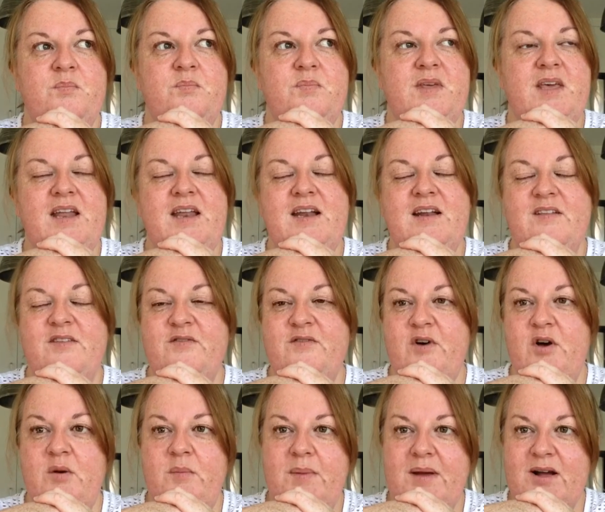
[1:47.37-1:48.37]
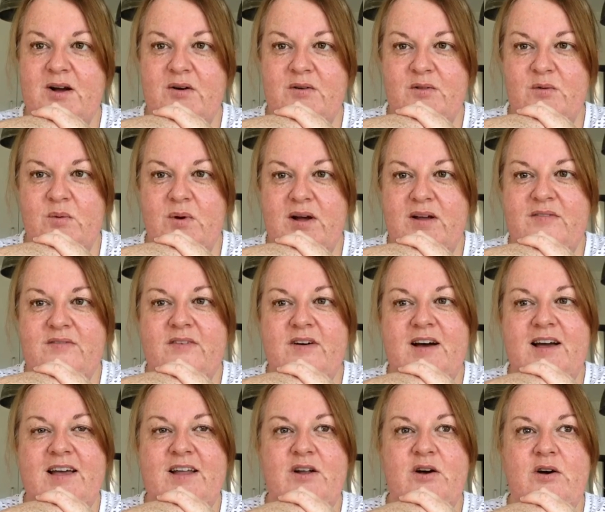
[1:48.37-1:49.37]
getting his phone back on the
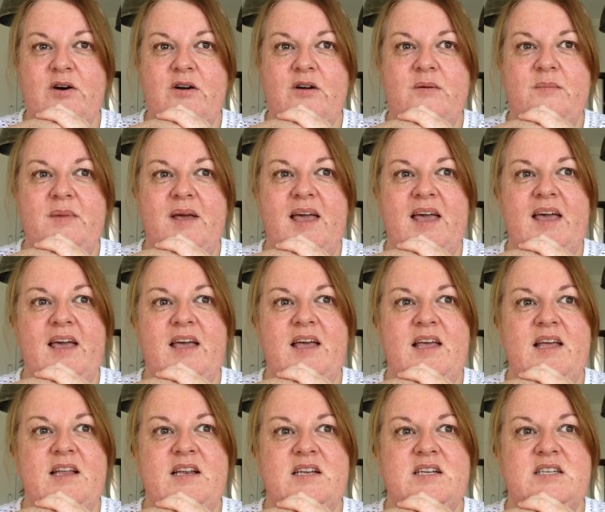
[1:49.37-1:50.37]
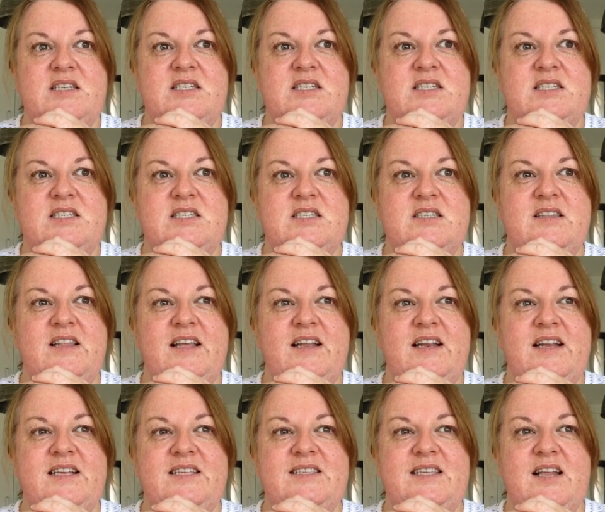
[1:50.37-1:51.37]
Wi-Fi at home. And then
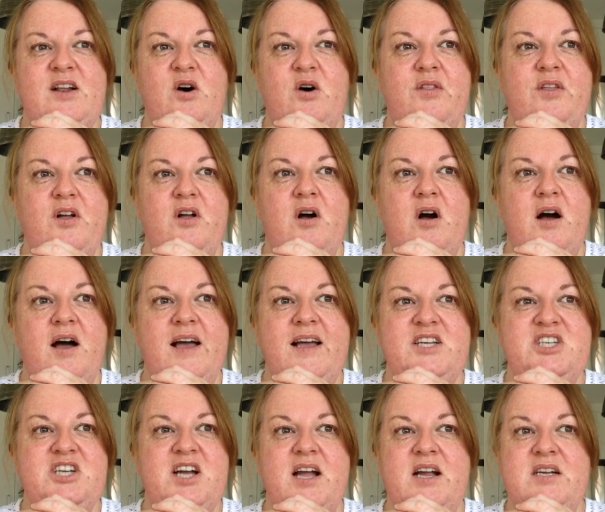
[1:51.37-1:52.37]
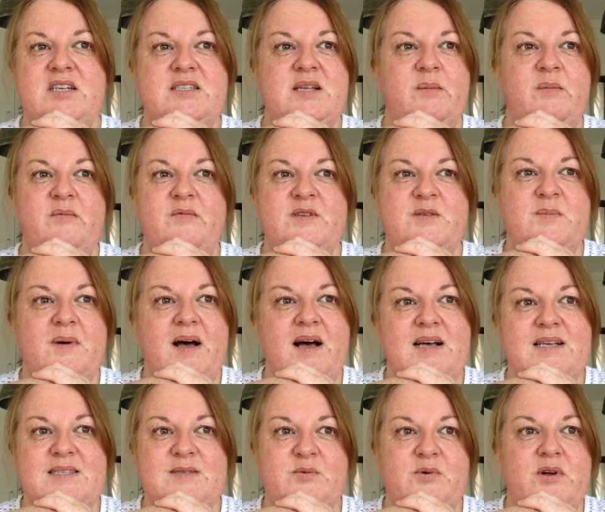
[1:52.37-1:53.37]
he said, the guy changed some of his
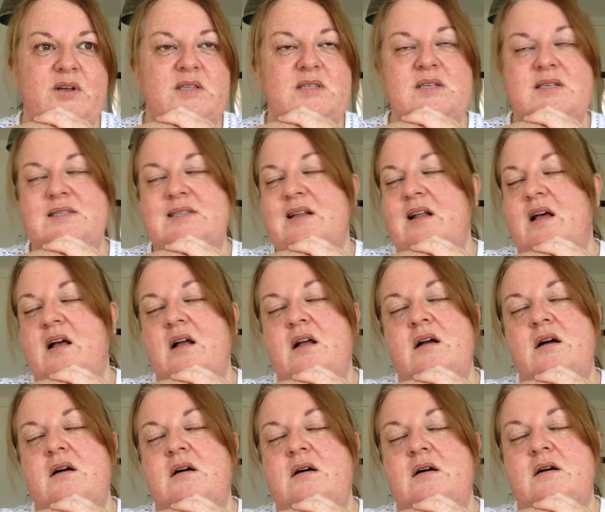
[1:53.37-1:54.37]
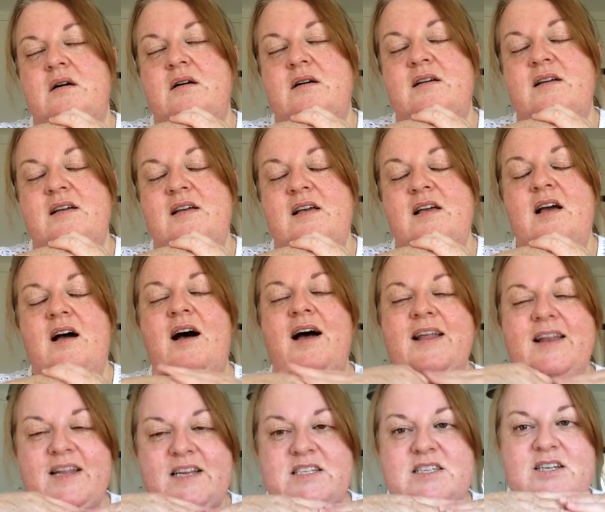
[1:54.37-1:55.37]
passwords. It's like, I
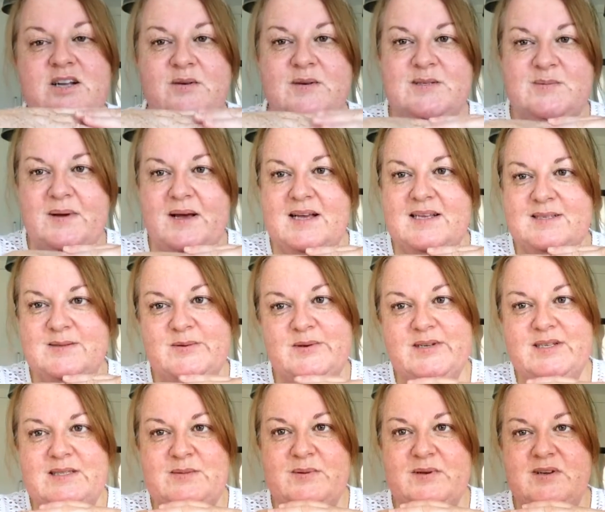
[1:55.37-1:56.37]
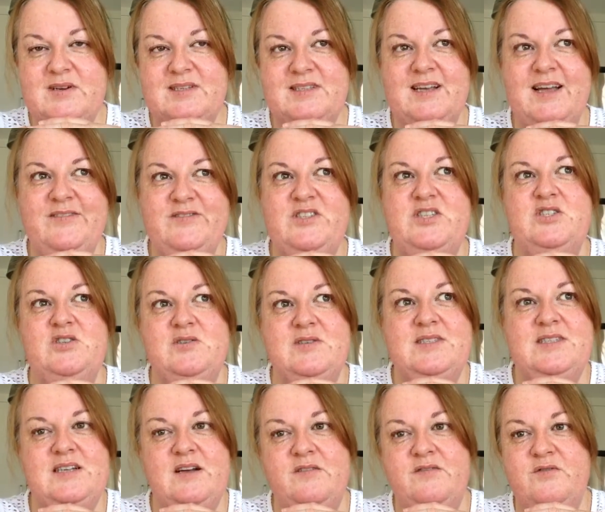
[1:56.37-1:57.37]
need to know his passwords because I have to do
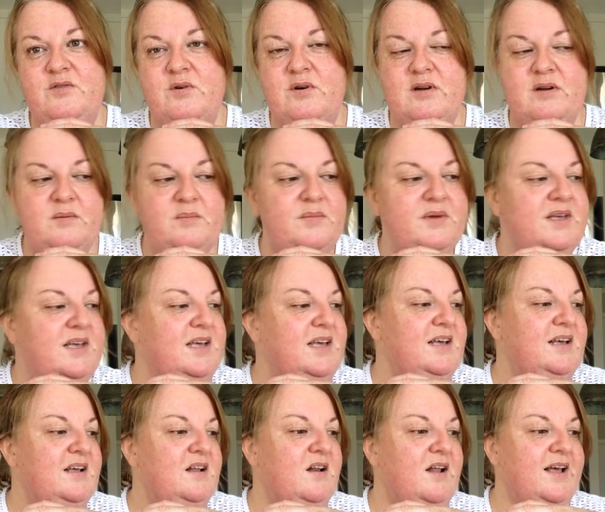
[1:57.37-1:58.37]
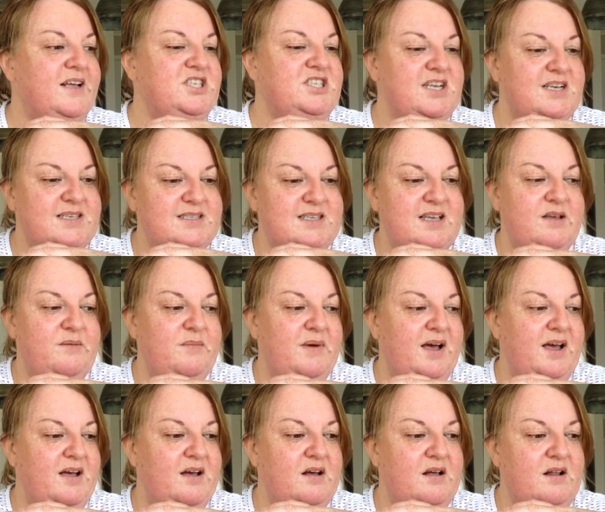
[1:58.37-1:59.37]
stuff for him, like check his
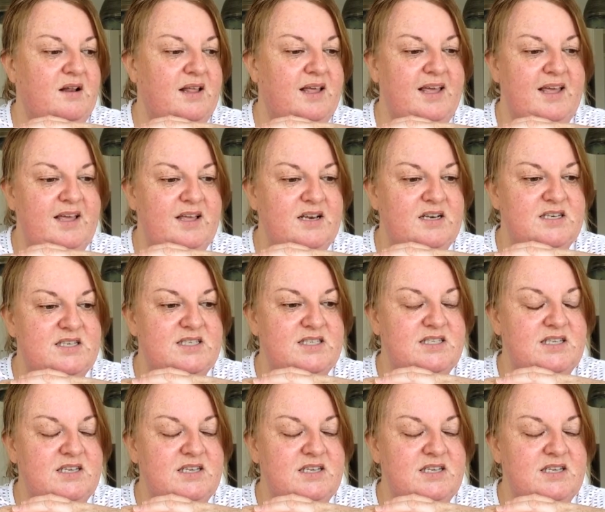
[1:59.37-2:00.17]
email and